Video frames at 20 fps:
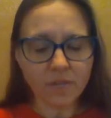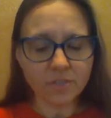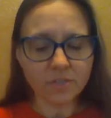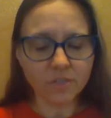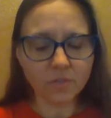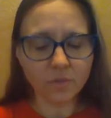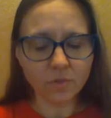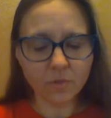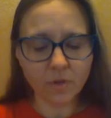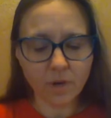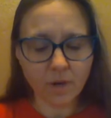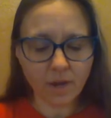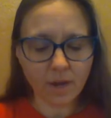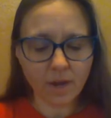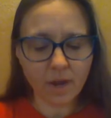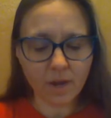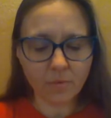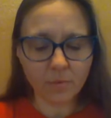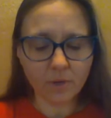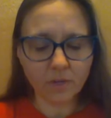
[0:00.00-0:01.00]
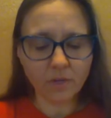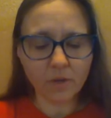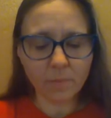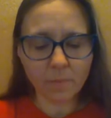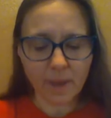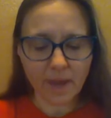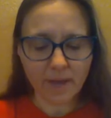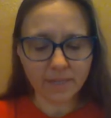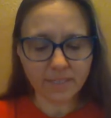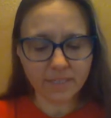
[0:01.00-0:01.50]
So I want to go
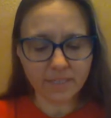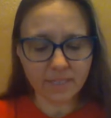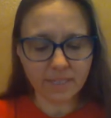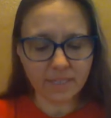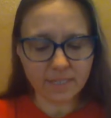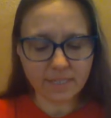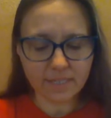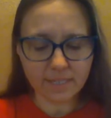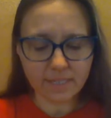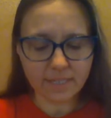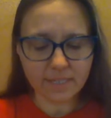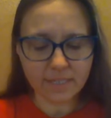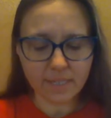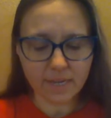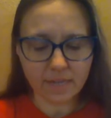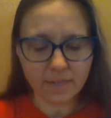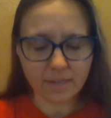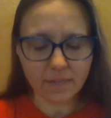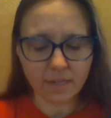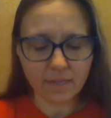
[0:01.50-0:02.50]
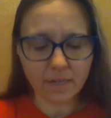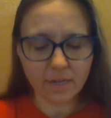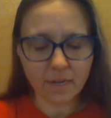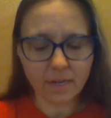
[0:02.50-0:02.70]
back to this and say that